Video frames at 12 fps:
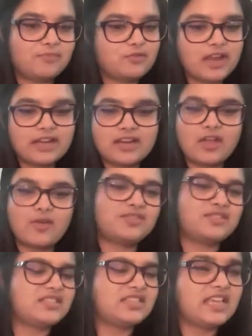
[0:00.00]
So right now
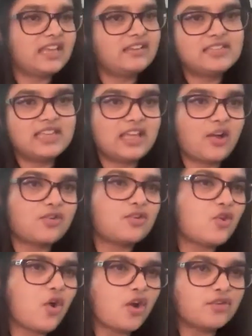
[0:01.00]
it's day in day out,
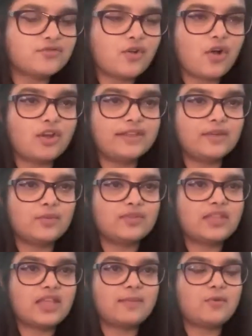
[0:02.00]
a lot of calling
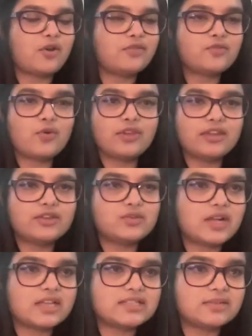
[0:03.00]
with them, a lot of going
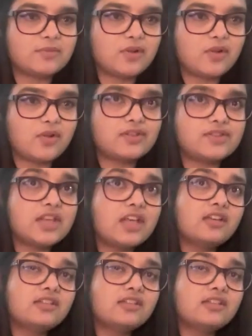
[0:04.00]
into customer calls,